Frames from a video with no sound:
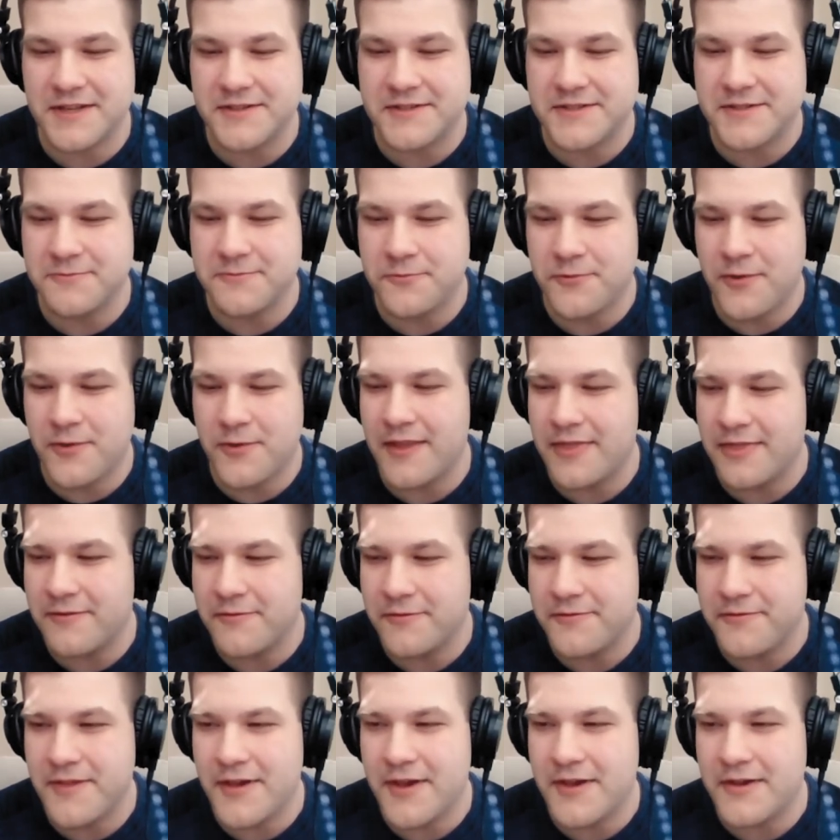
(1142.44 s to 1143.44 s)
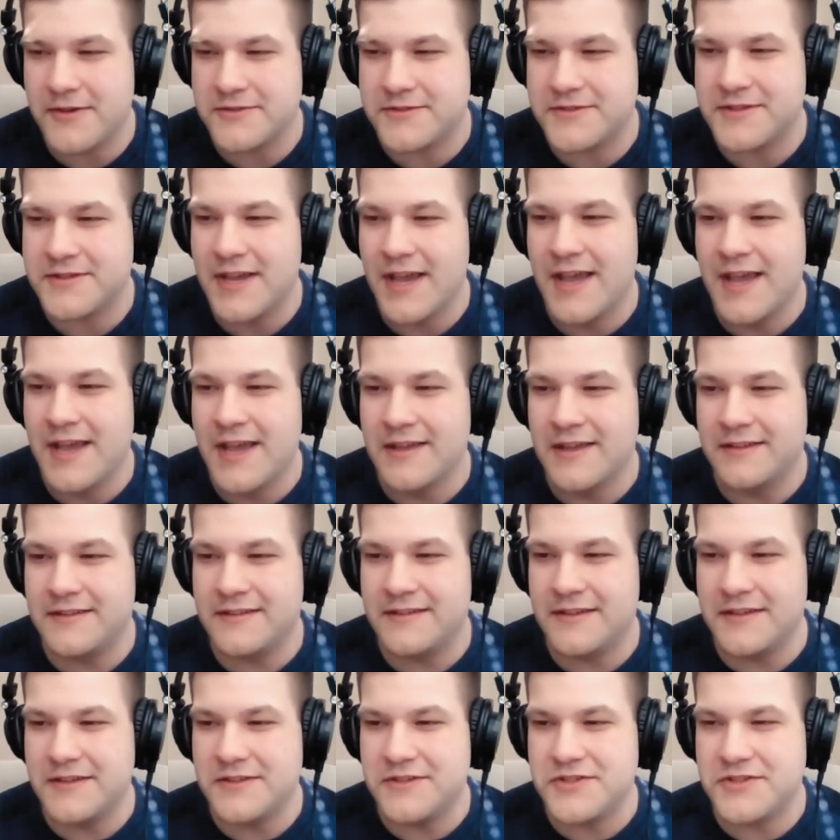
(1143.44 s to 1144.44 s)
and one of those
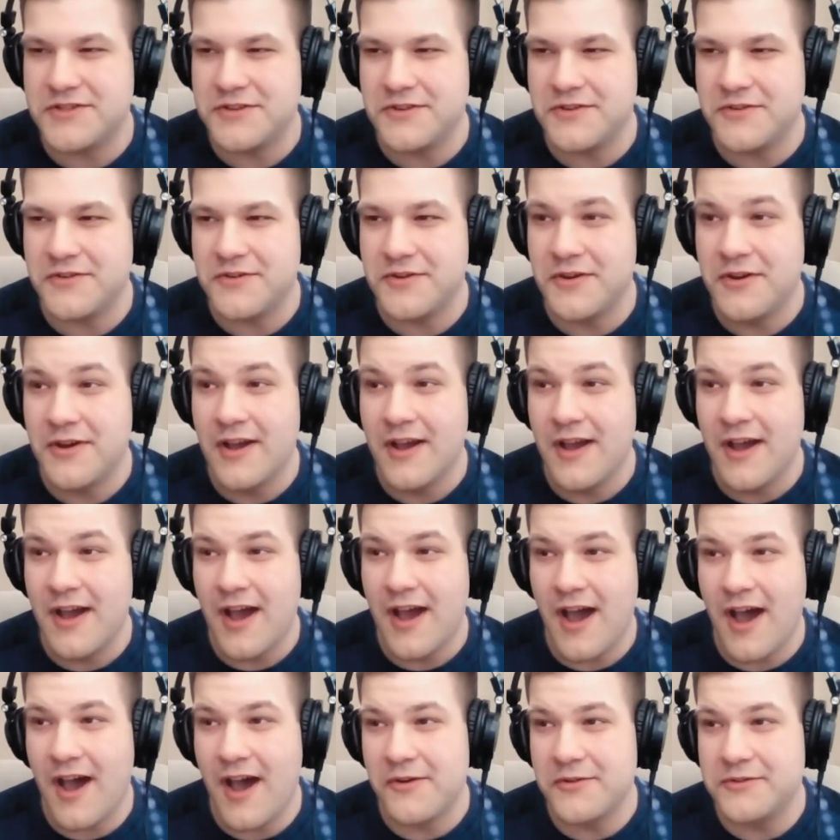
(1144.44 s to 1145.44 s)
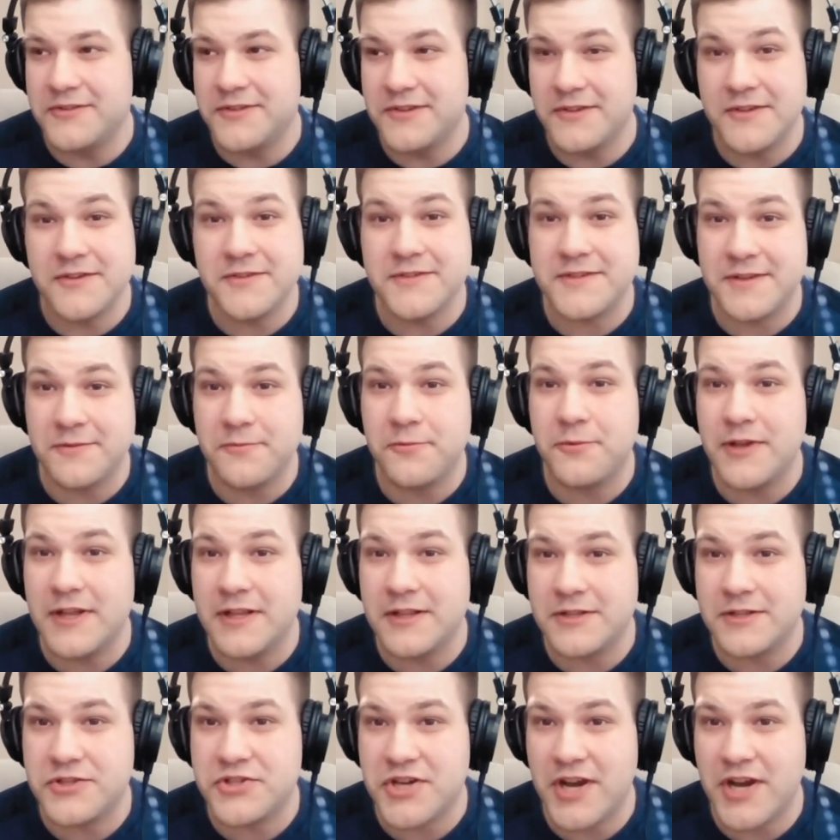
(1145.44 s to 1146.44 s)
teach you how to use a
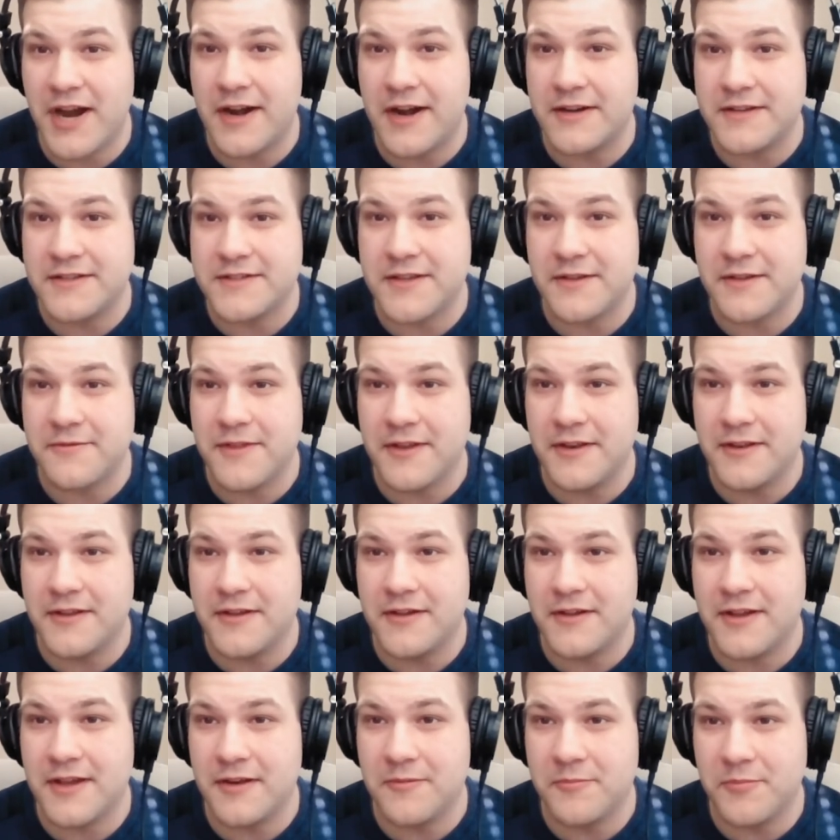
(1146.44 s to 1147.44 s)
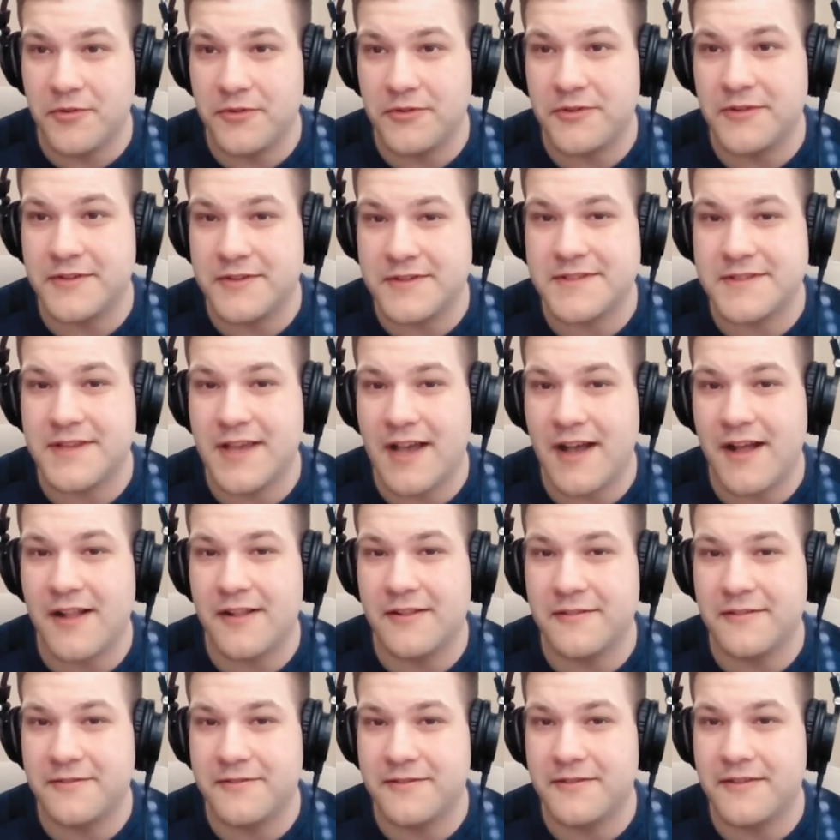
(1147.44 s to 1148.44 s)
wheelchair so that you can put
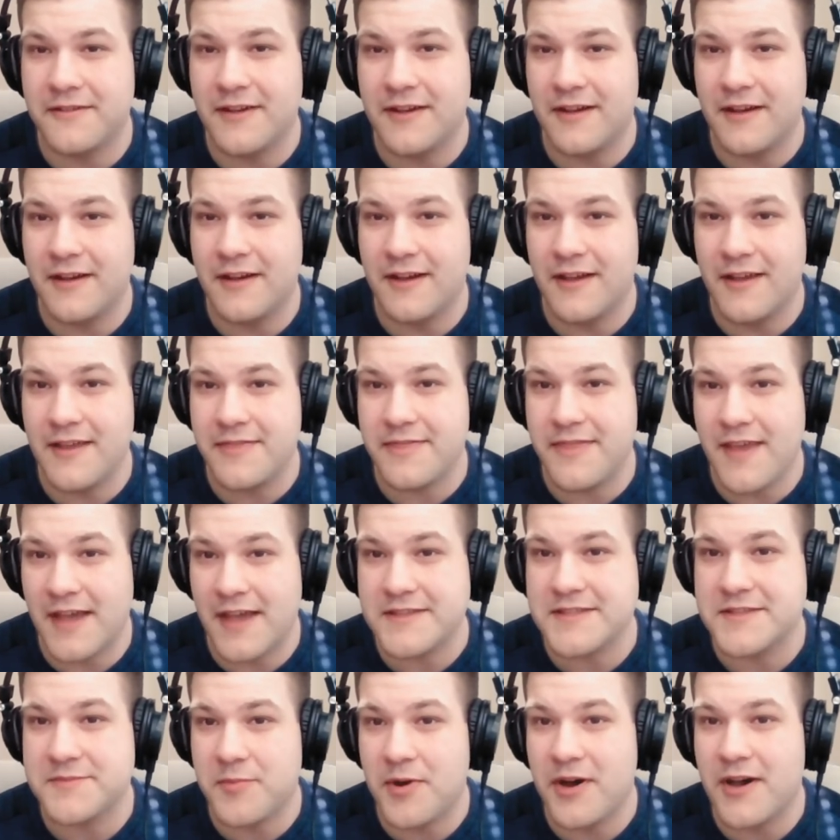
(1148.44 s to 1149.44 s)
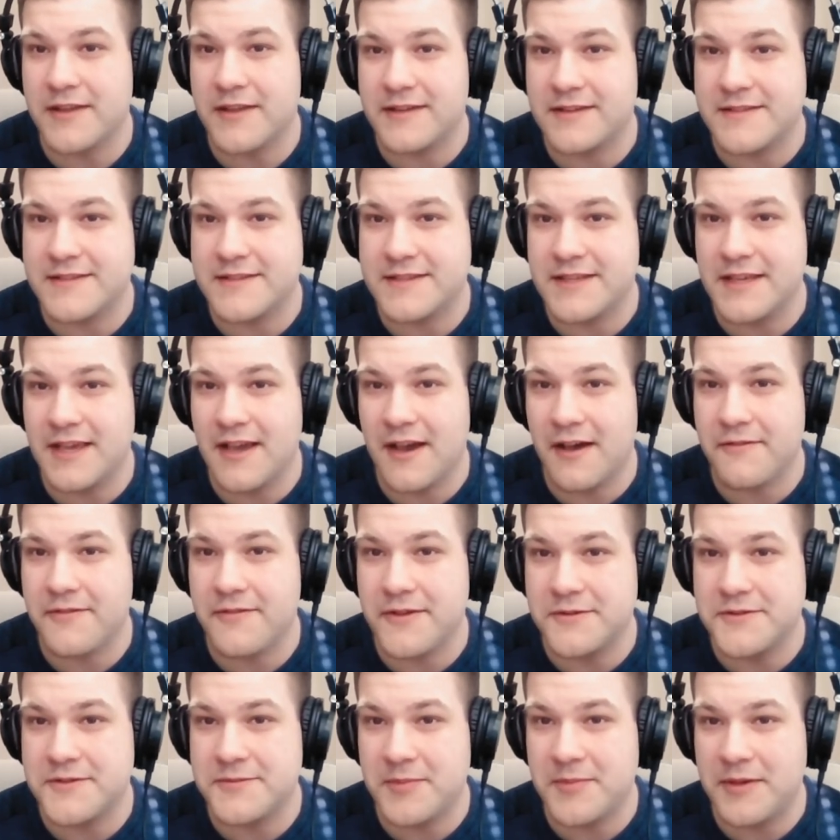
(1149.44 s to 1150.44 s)
yourself in that spot and see how
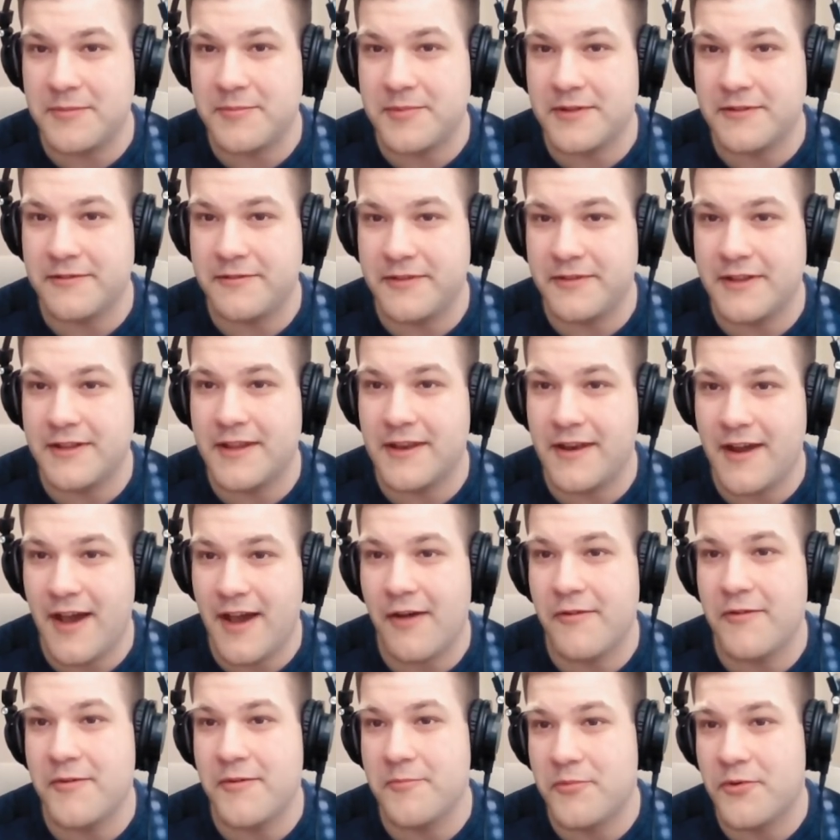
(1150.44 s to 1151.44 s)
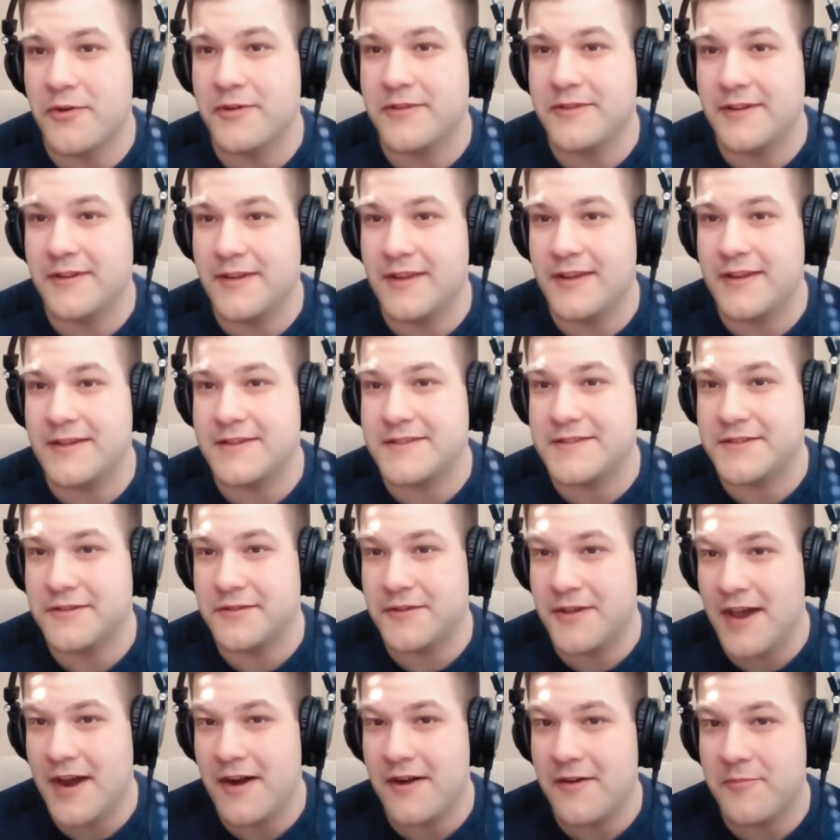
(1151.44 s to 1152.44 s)
those people feel and how important it is to
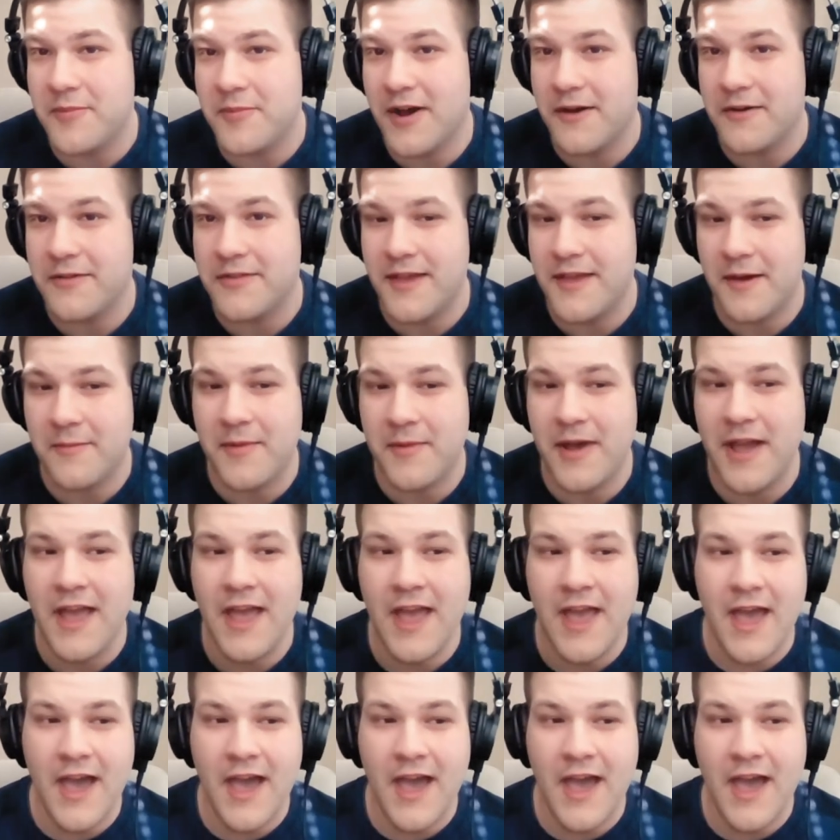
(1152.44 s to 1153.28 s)
care about them.